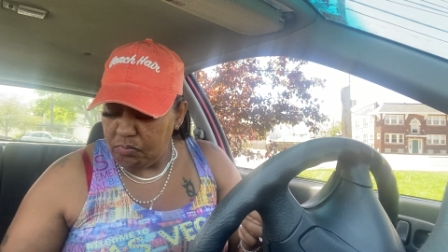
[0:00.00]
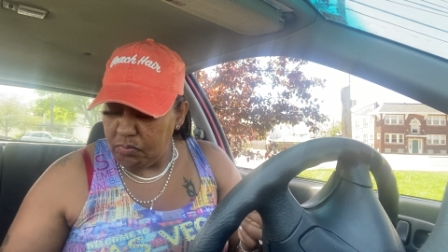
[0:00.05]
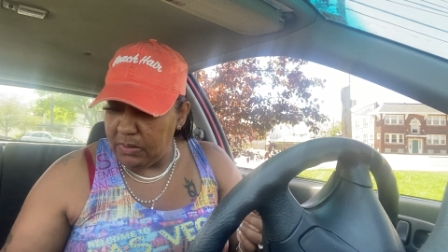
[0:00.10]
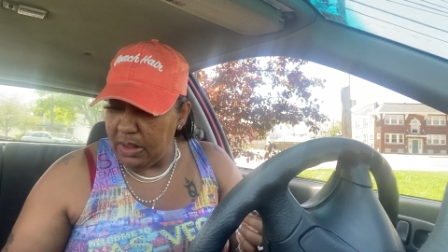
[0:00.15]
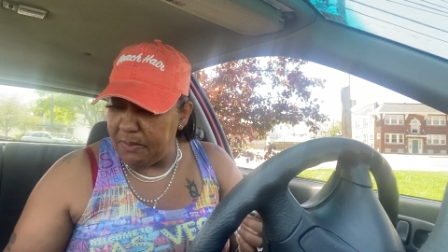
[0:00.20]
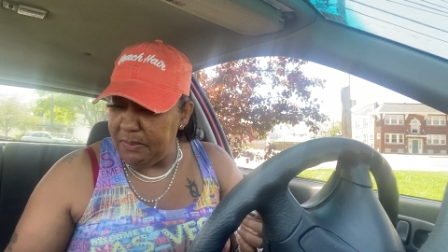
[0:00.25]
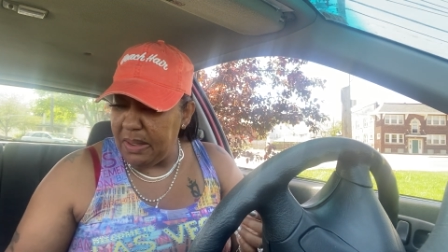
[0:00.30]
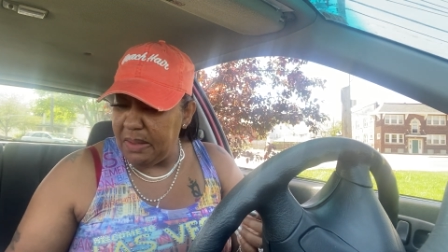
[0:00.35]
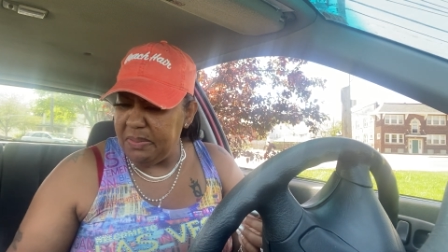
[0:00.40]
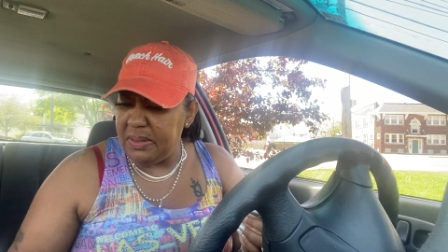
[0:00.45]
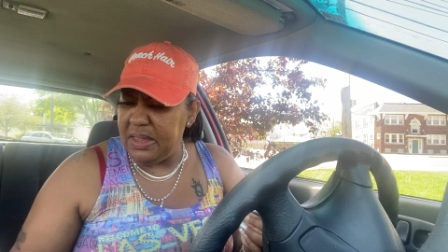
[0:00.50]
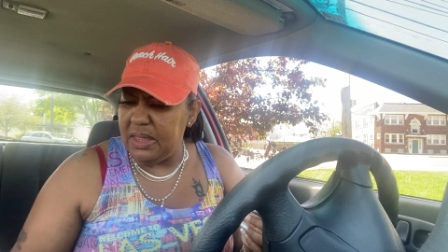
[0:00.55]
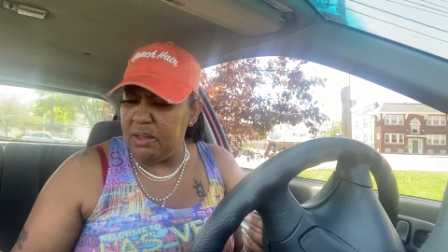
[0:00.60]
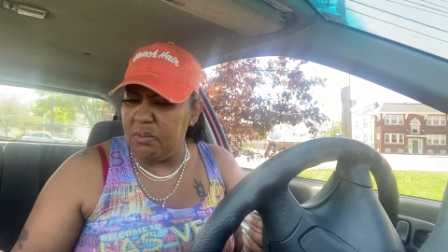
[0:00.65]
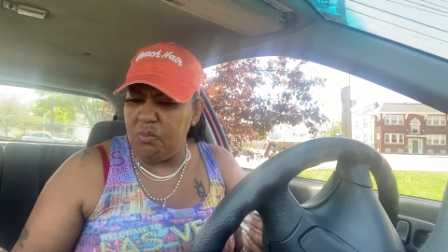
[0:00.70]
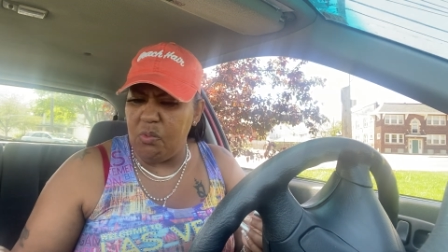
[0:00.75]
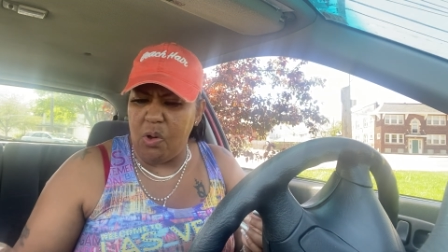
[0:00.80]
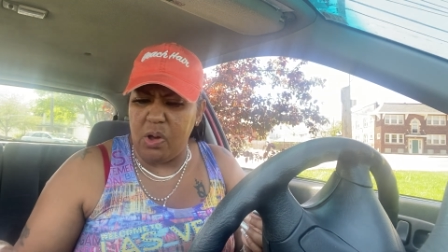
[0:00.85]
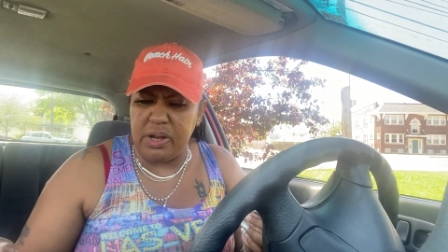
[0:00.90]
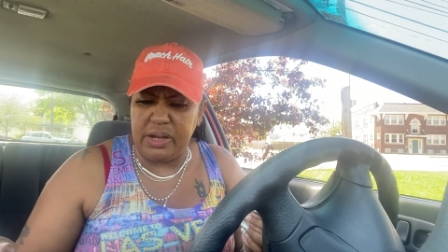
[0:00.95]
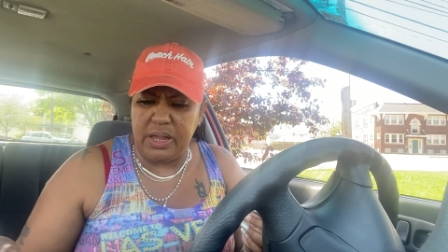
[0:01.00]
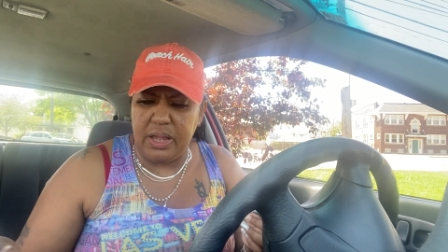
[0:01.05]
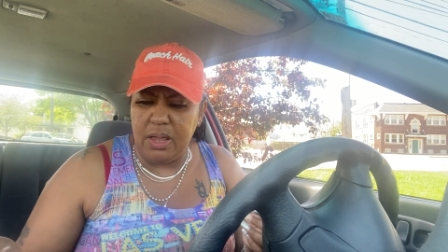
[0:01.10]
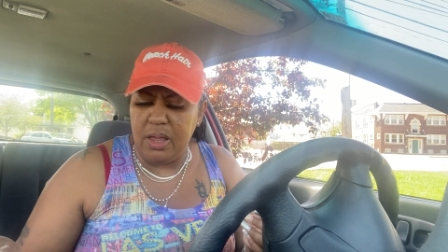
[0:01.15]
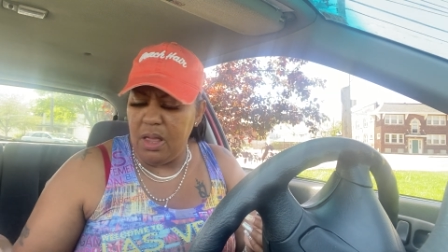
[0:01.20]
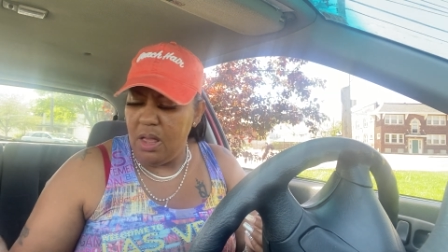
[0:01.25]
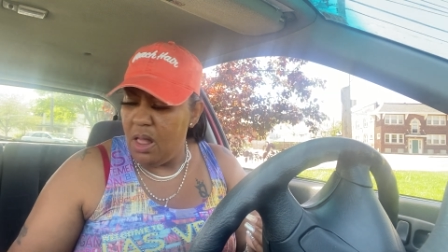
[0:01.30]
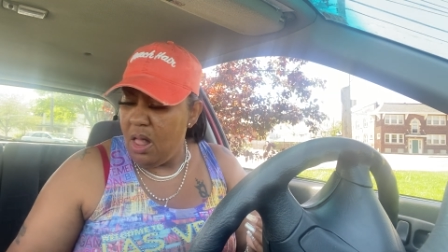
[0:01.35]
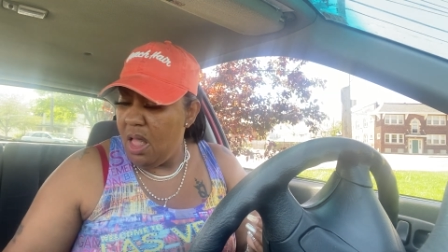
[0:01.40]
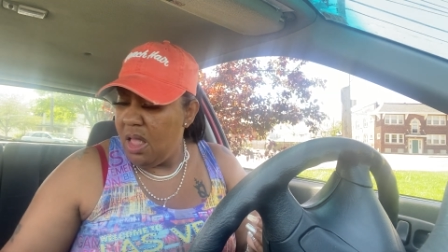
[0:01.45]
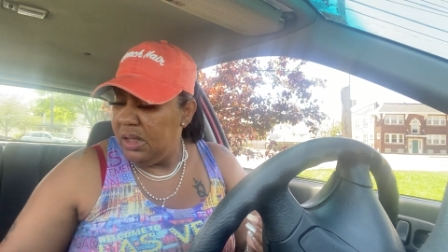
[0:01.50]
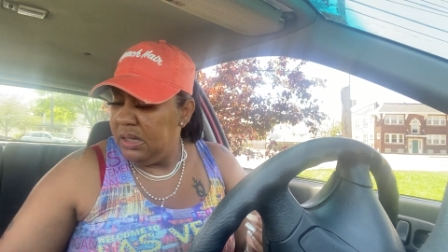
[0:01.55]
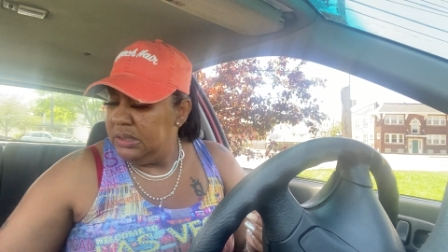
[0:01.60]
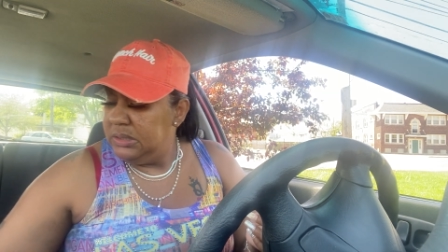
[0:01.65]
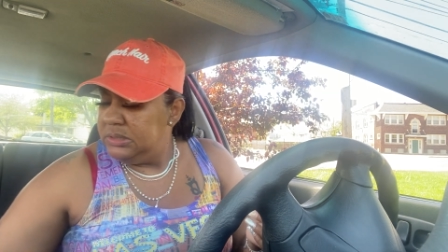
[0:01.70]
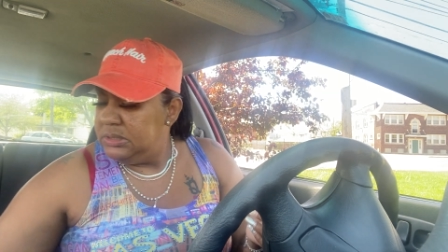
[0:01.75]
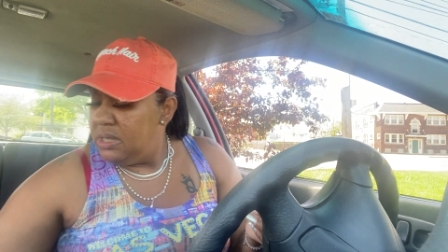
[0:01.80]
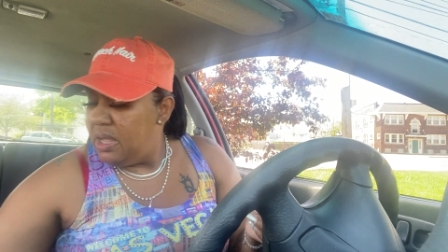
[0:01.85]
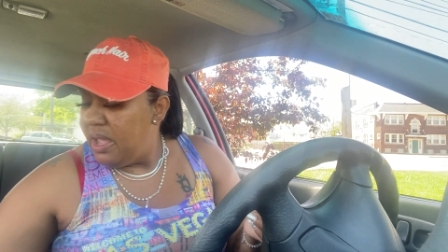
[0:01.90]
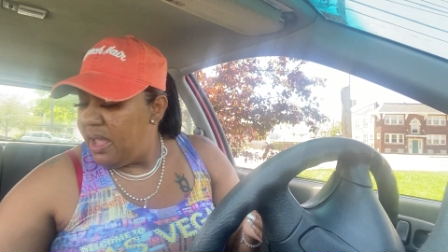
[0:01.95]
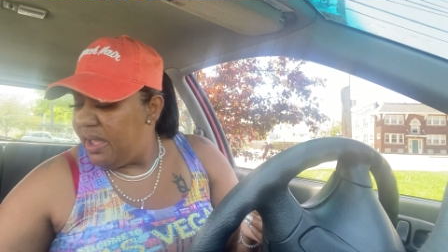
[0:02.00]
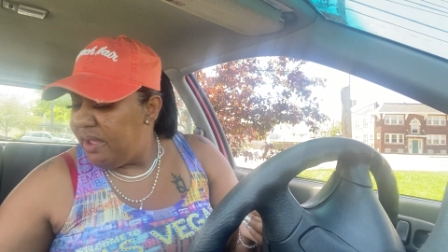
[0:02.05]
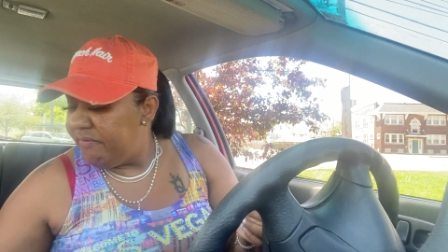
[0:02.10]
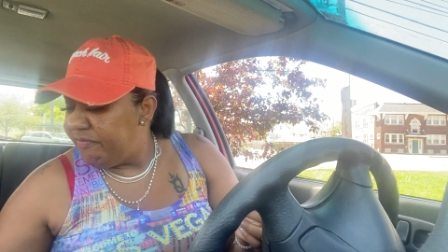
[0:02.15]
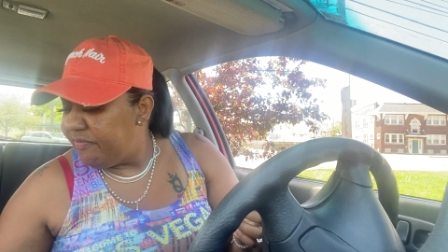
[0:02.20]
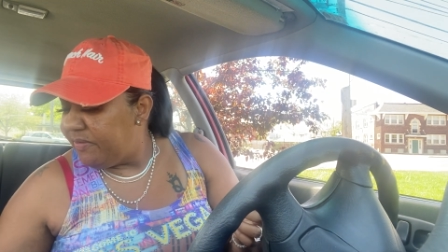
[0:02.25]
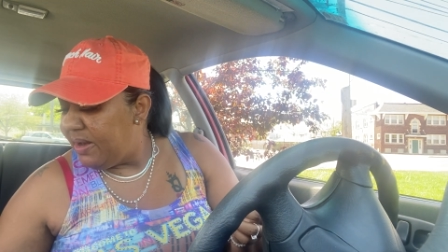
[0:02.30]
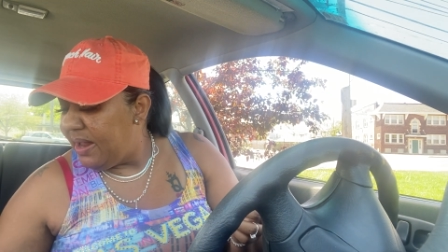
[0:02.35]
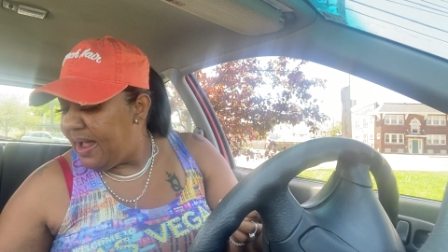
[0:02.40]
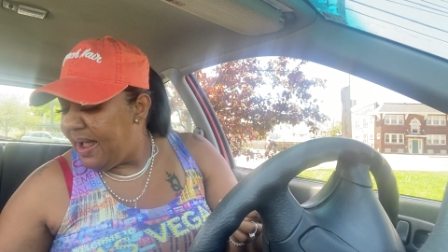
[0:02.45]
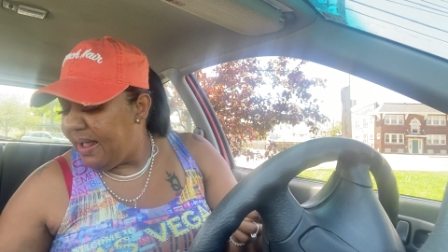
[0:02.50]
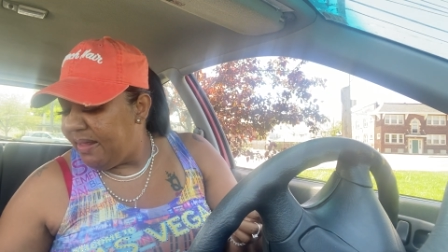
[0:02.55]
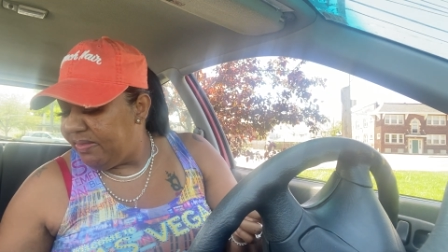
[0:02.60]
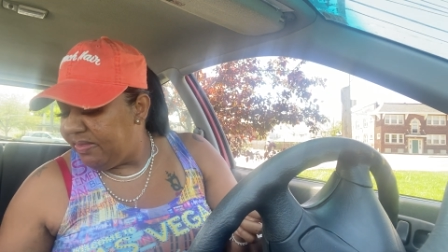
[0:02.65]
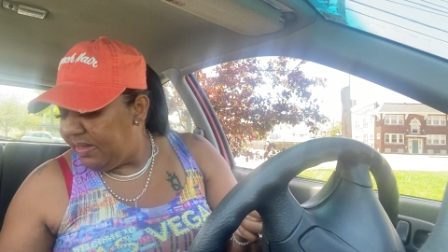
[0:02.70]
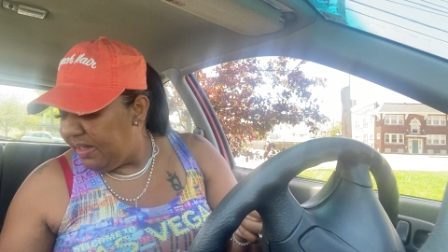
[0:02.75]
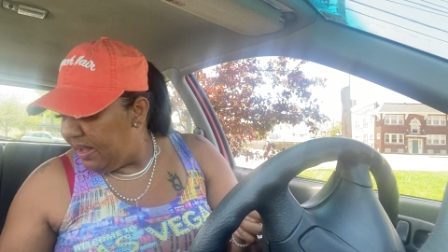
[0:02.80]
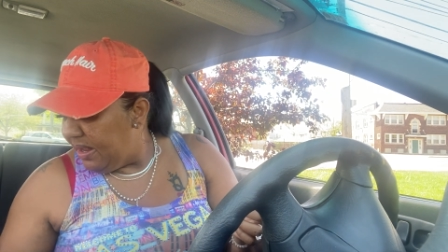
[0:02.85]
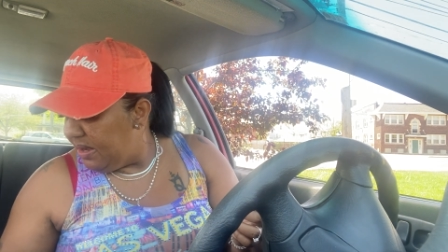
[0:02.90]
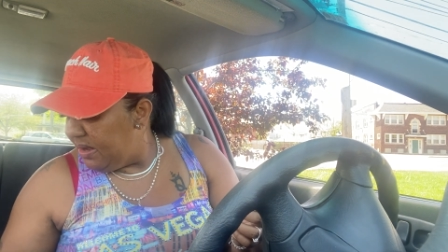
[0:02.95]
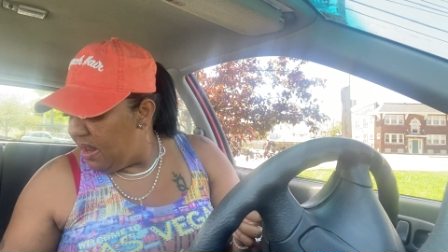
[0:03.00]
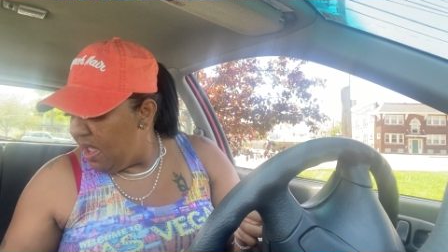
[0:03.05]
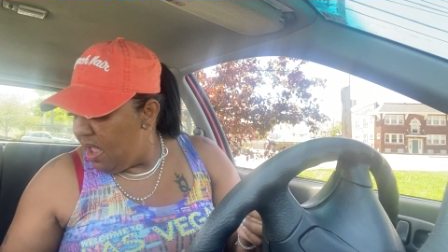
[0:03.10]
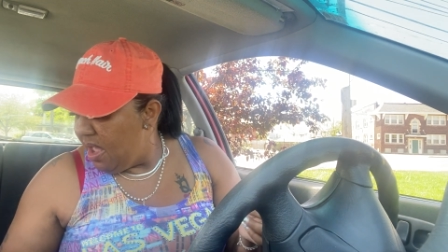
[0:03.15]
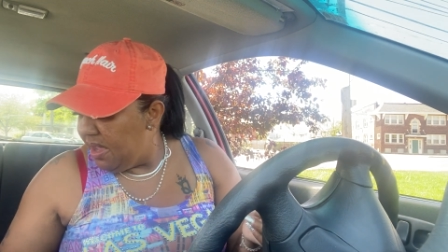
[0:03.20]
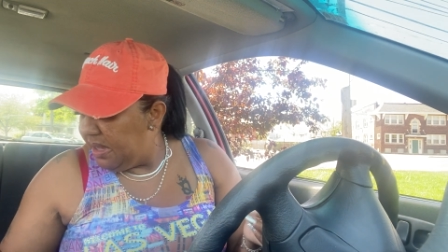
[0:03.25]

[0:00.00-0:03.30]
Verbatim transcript: Or maybe he want it. If not, then